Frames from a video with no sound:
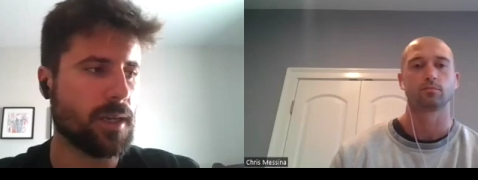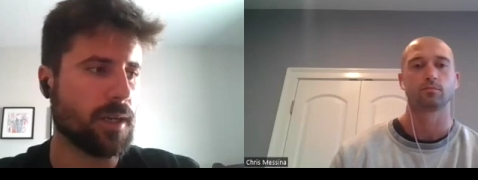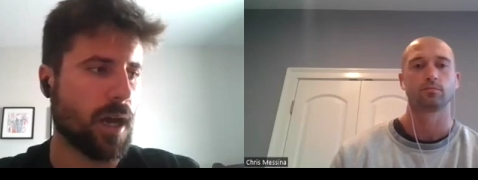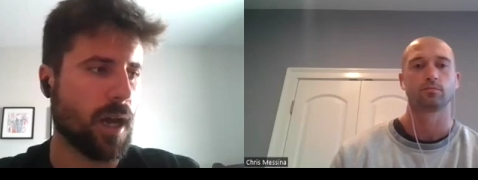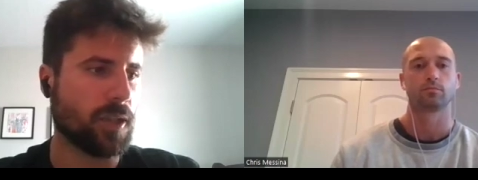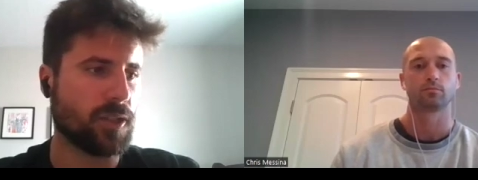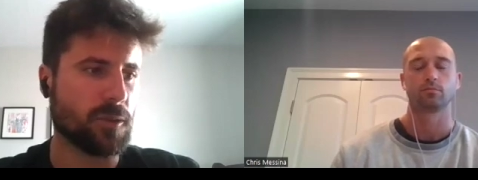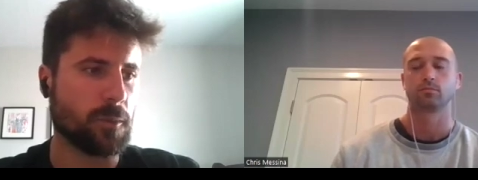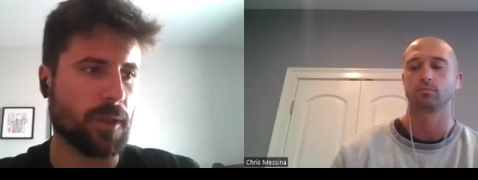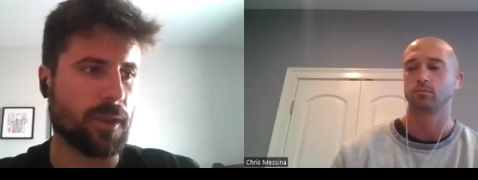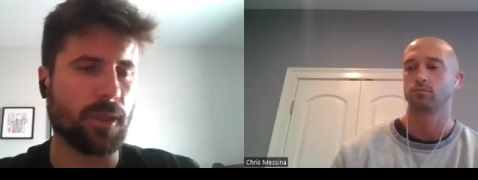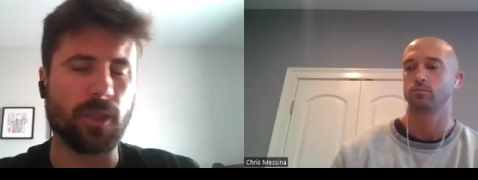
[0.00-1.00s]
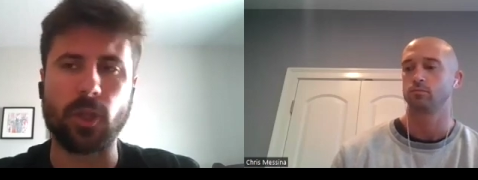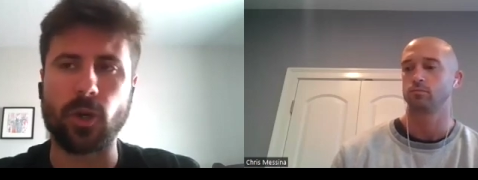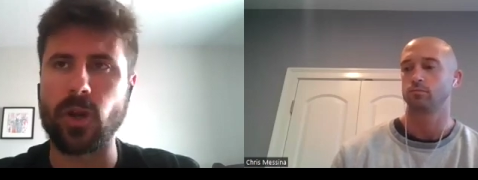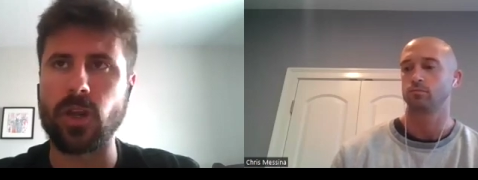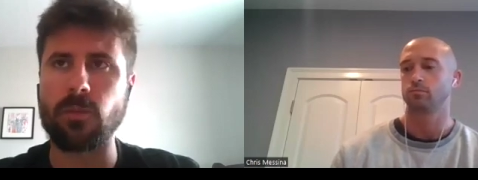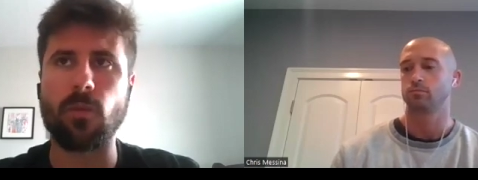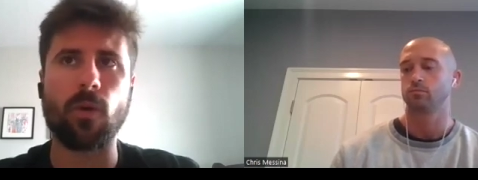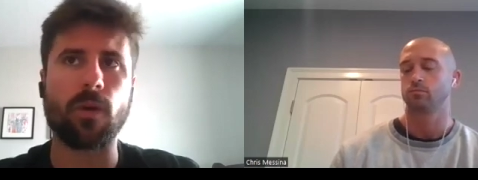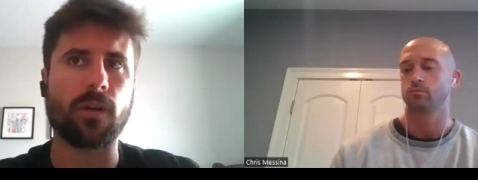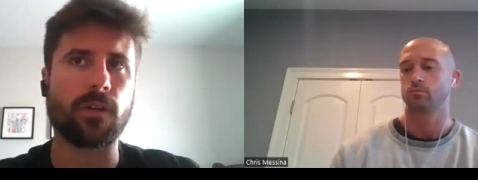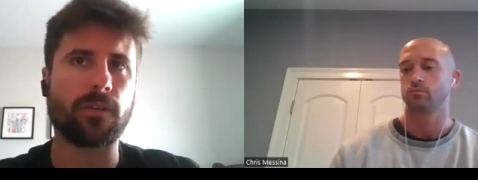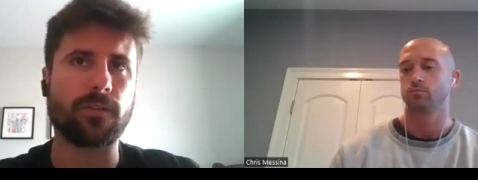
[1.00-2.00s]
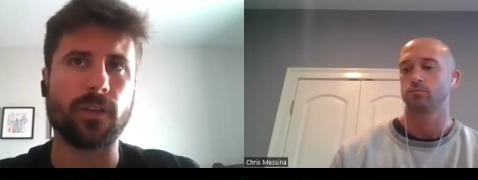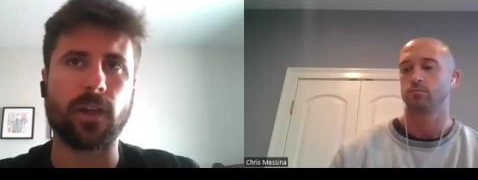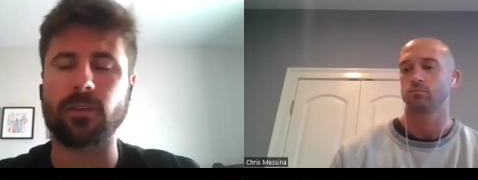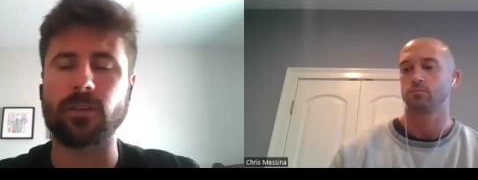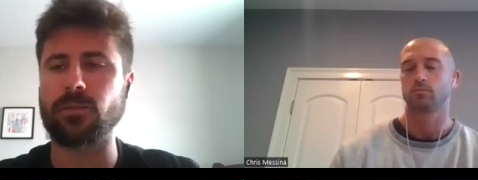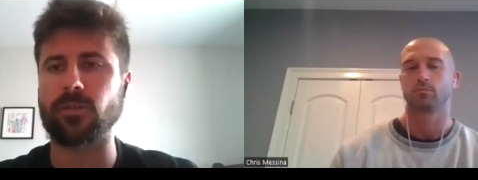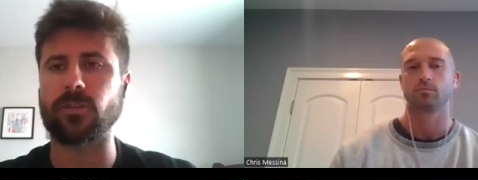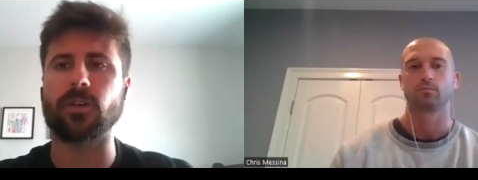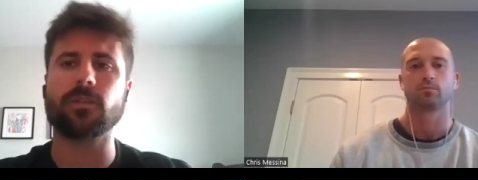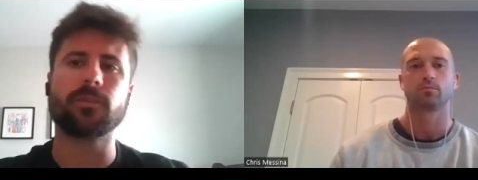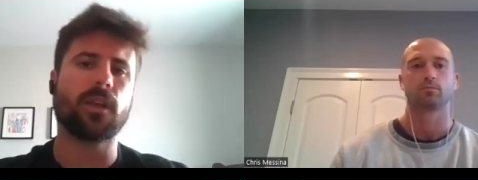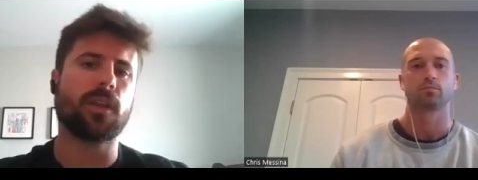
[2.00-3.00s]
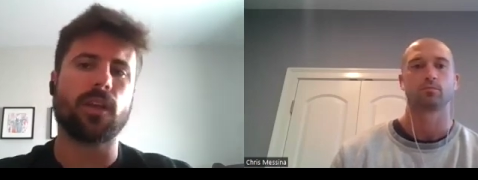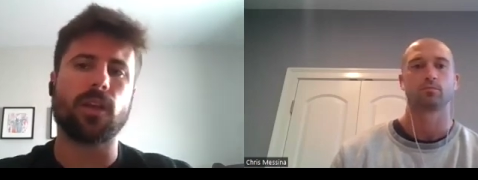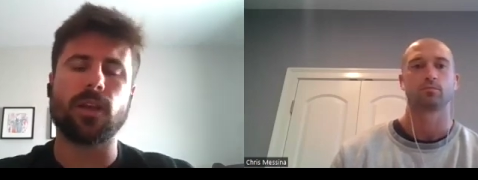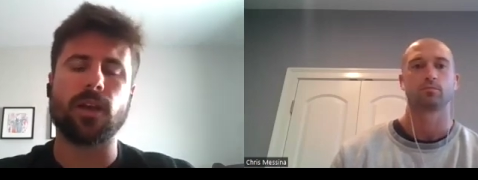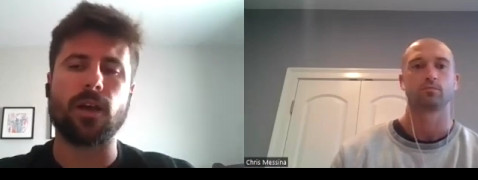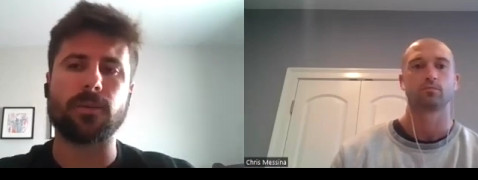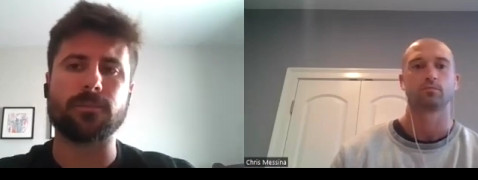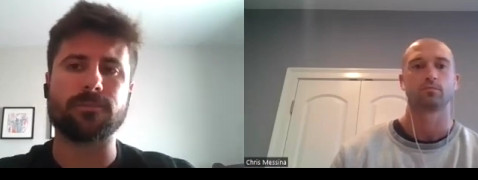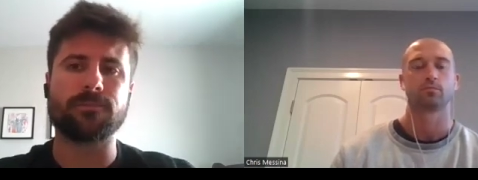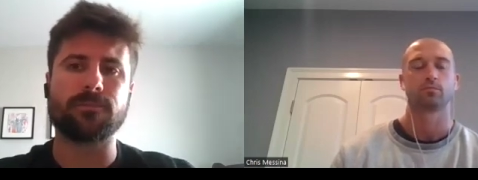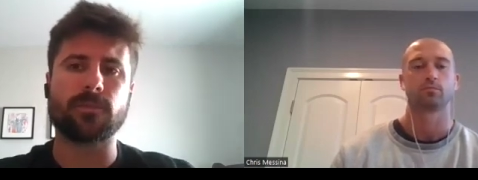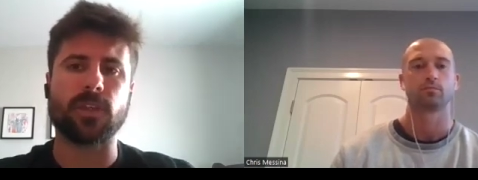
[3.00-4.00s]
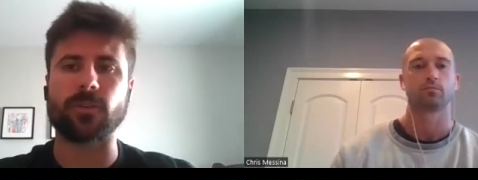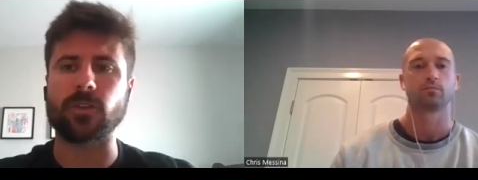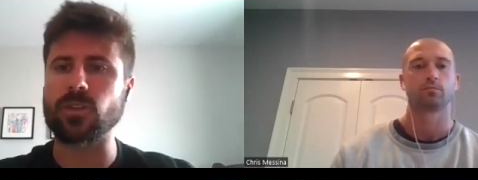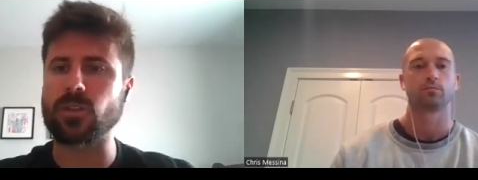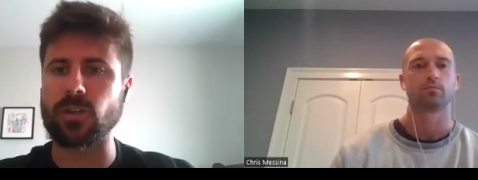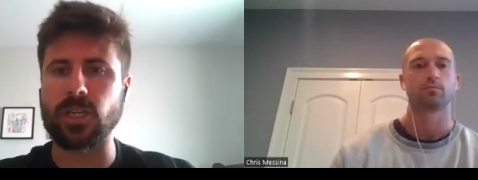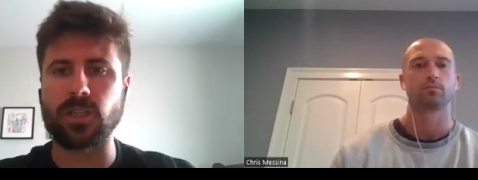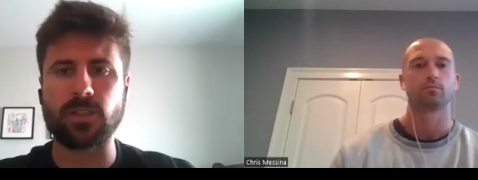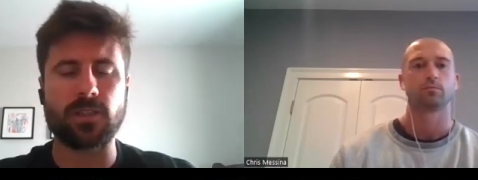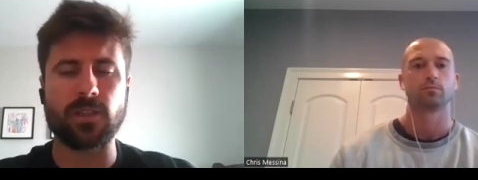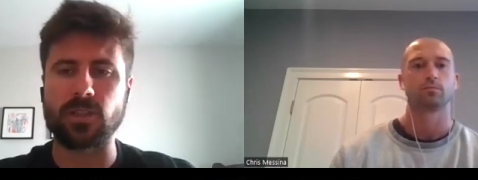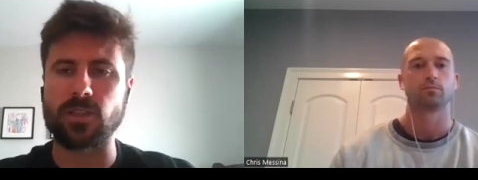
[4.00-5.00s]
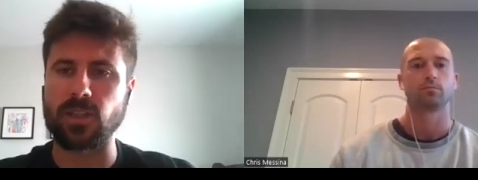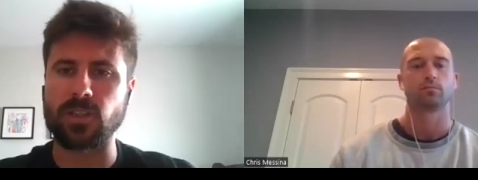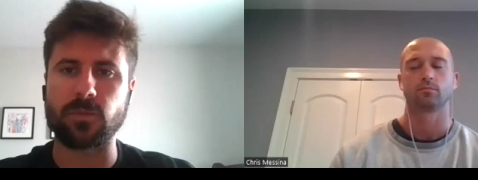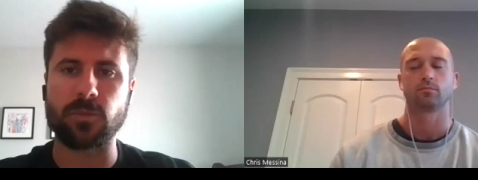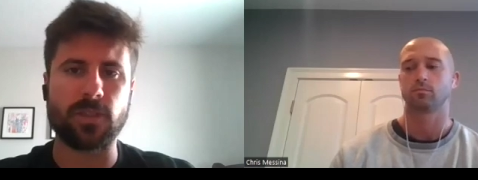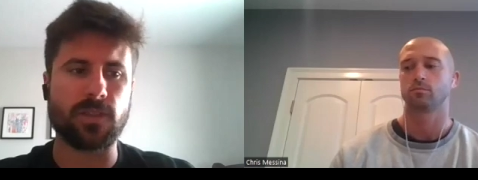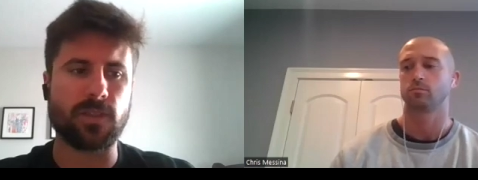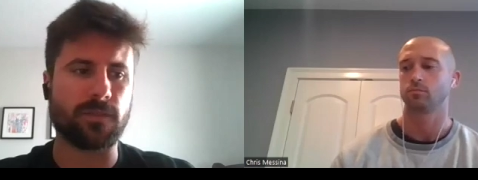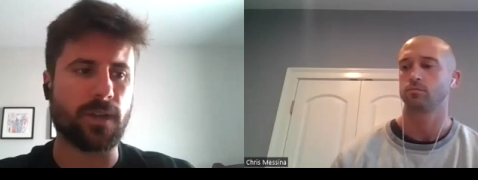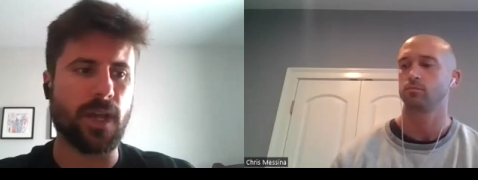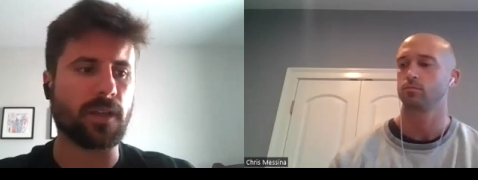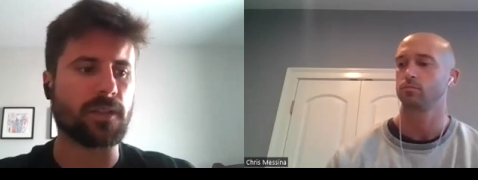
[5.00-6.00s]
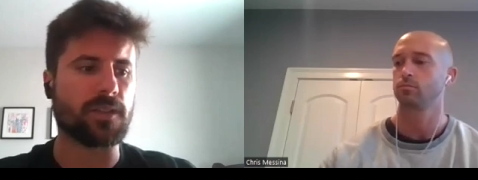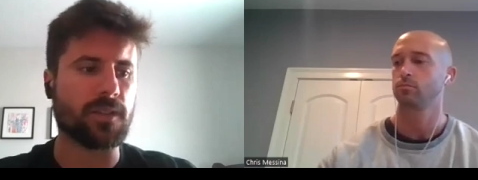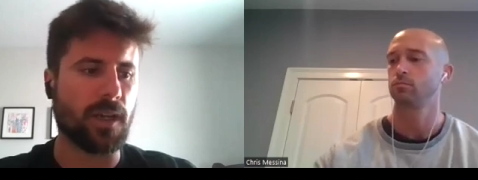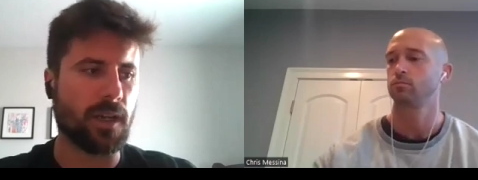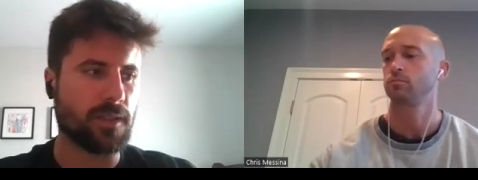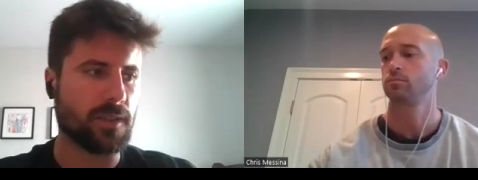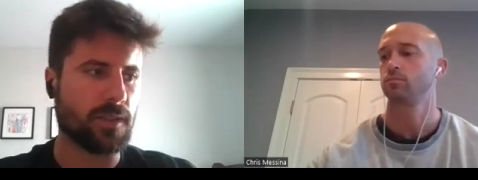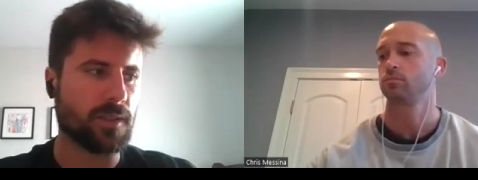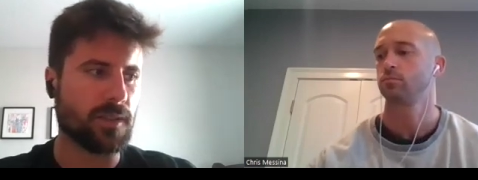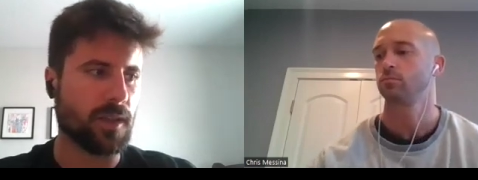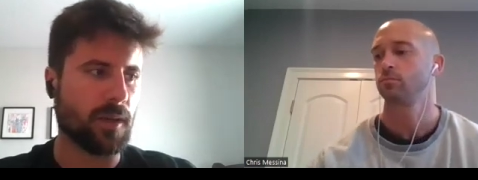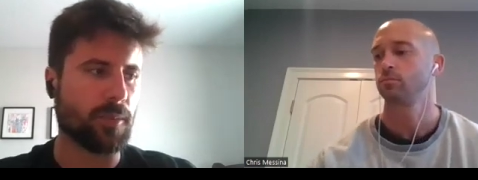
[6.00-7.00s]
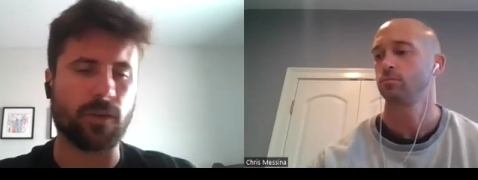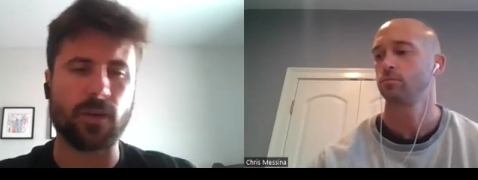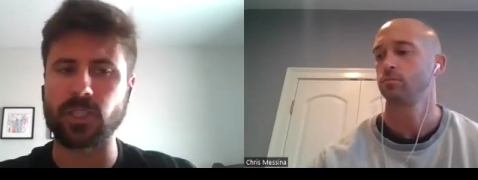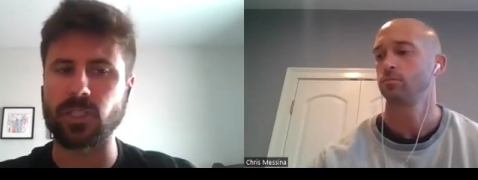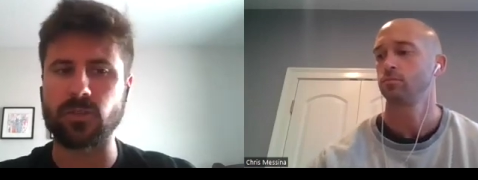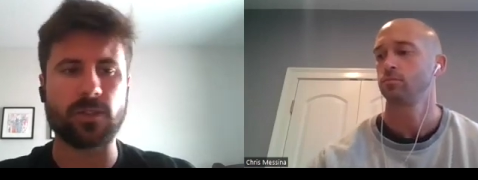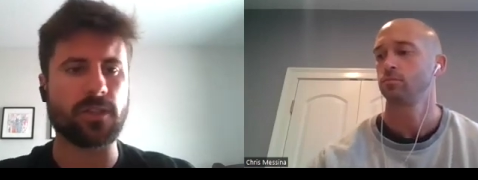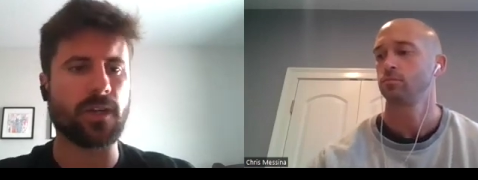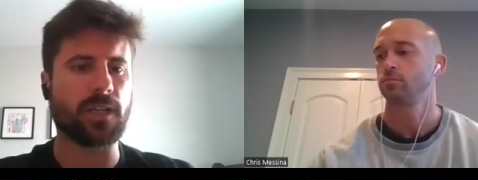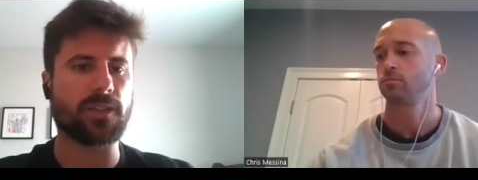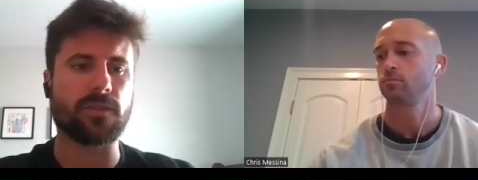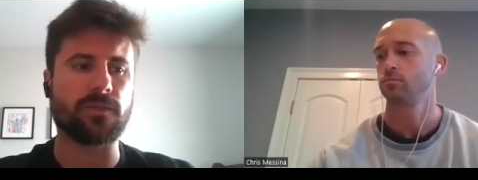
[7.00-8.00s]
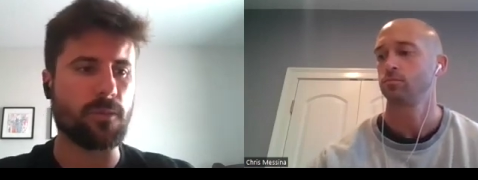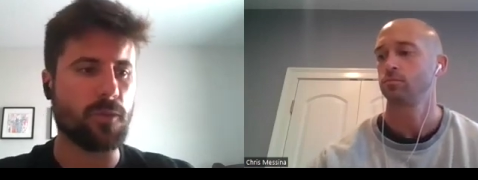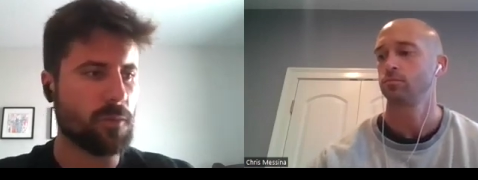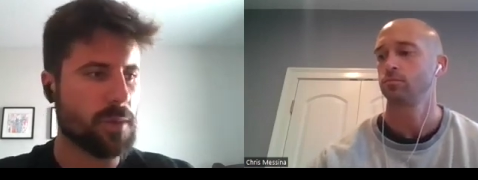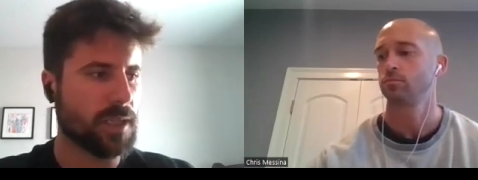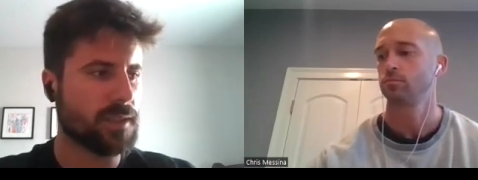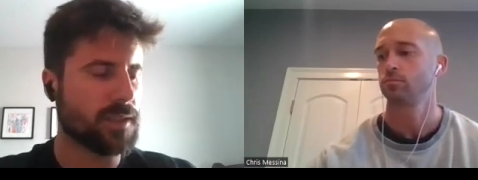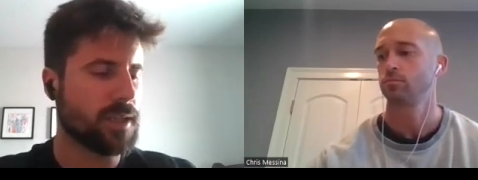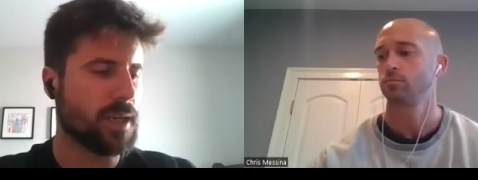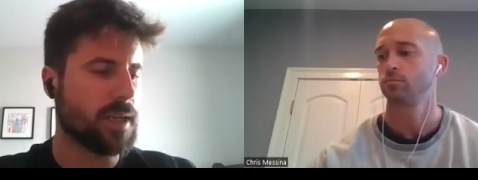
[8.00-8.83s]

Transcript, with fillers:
Speaker 1: uh, just with learning more of like different um, different screens, assessments, different exercises, uh, progressions, regressions for movements,